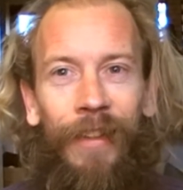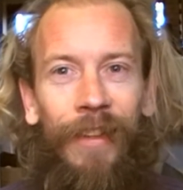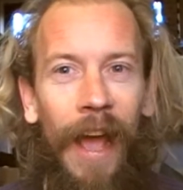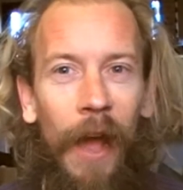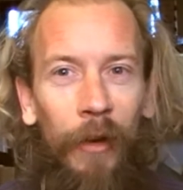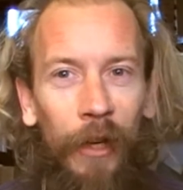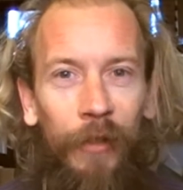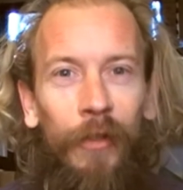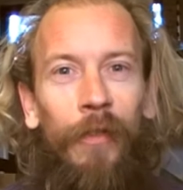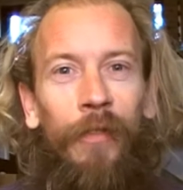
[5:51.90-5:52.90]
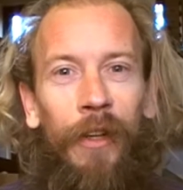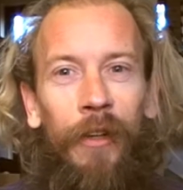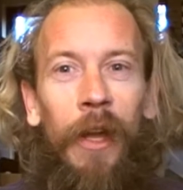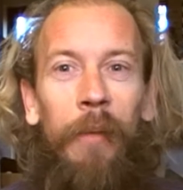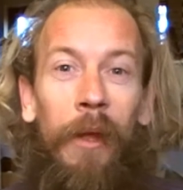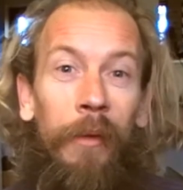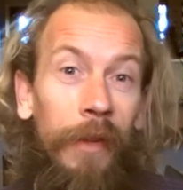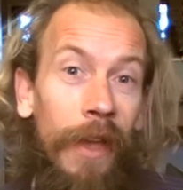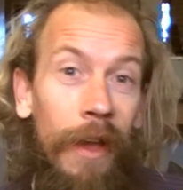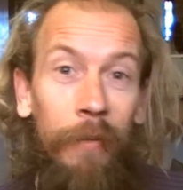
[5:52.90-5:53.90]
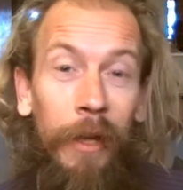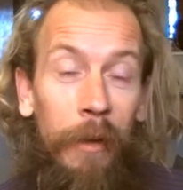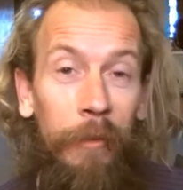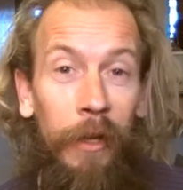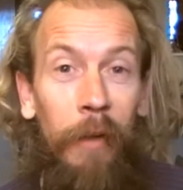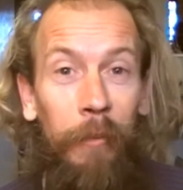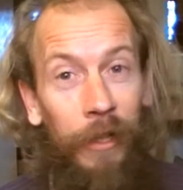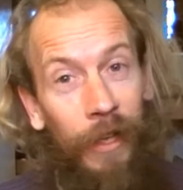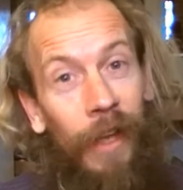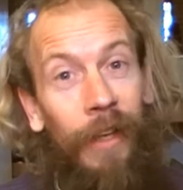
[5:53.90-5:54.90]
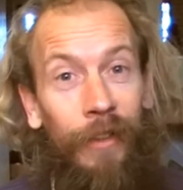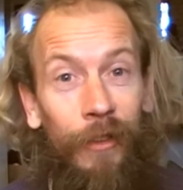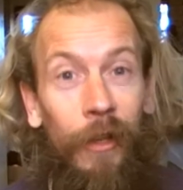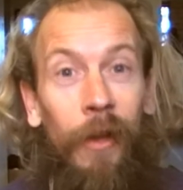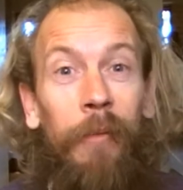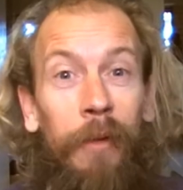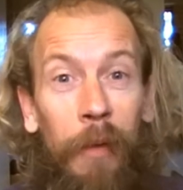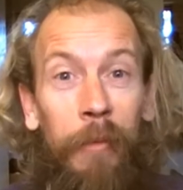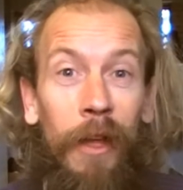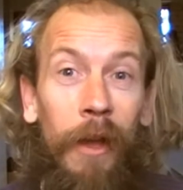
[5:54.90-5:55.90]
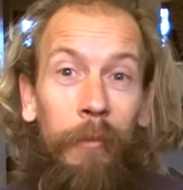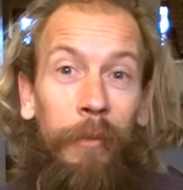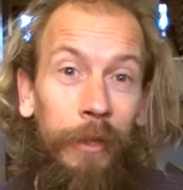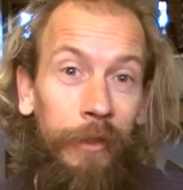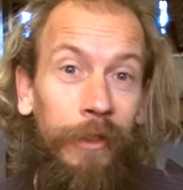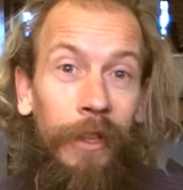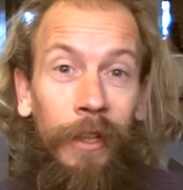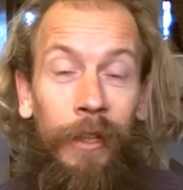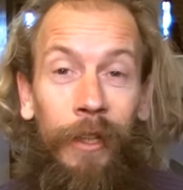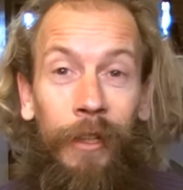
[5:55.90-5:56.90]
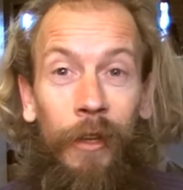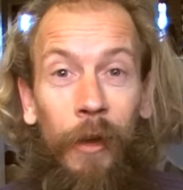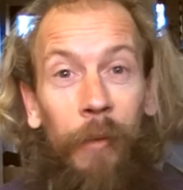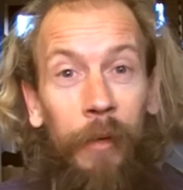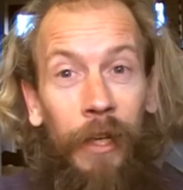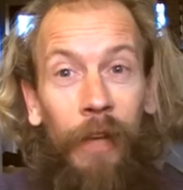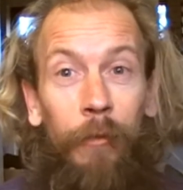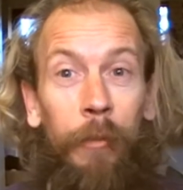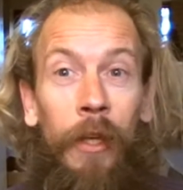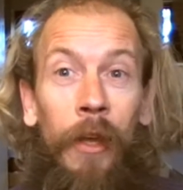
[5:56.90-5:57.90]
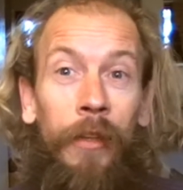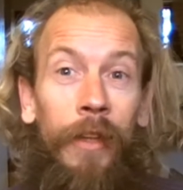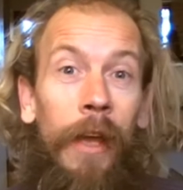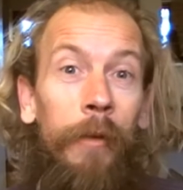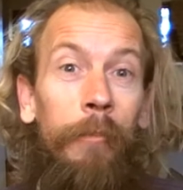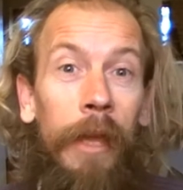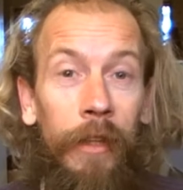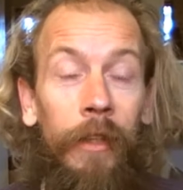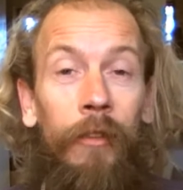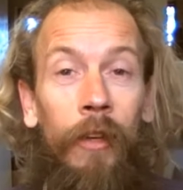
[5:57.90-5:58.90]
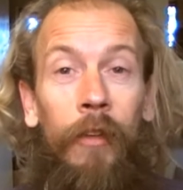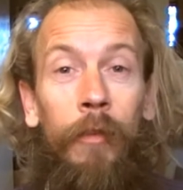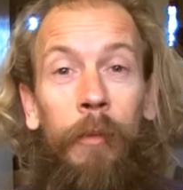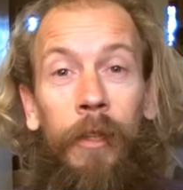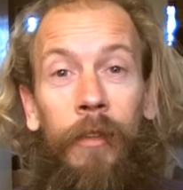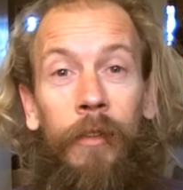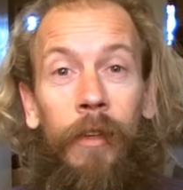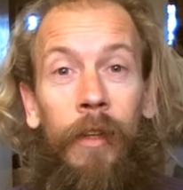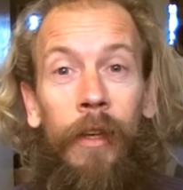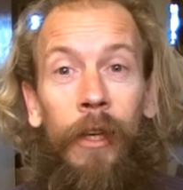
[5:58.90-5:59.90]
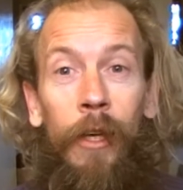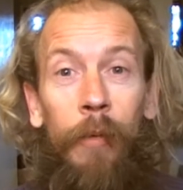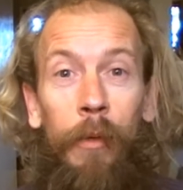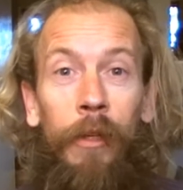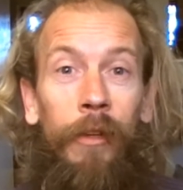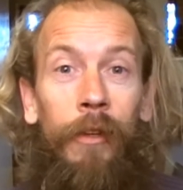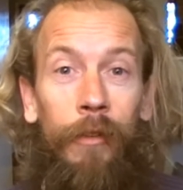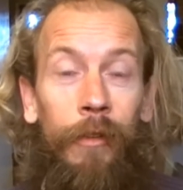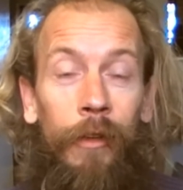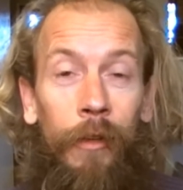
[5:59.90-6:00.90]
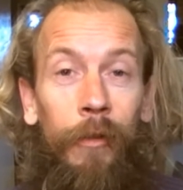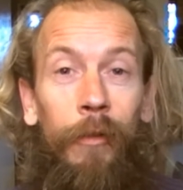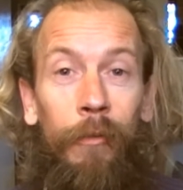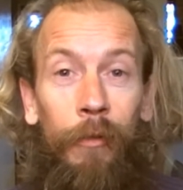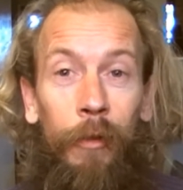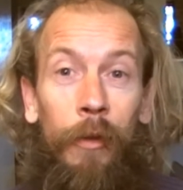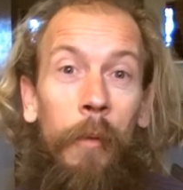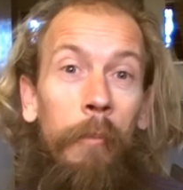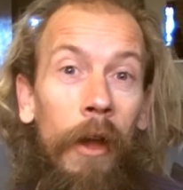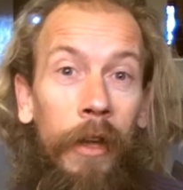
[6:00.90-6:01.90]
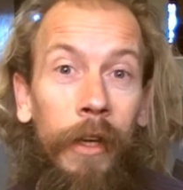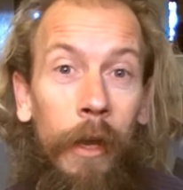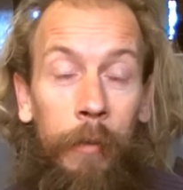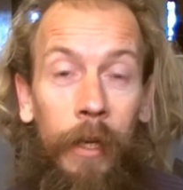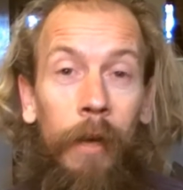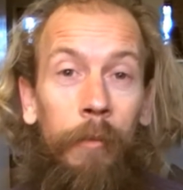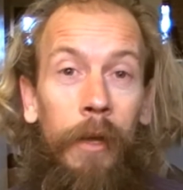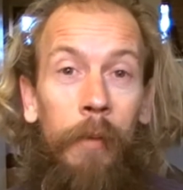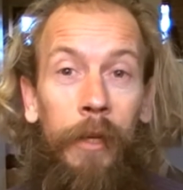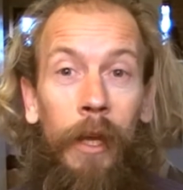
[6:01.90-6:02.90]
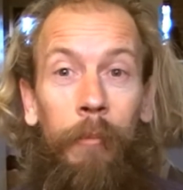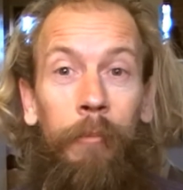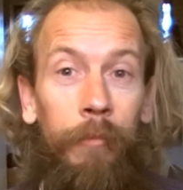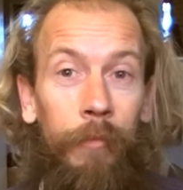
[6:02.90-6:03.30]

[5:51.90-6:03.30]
Now I sort of feel coming up, yeah, I'm coming up, okay, you know, I'm coming up, and I know I'm going to have to be going down, make the adjustment, but you don't mind coming up. Coming up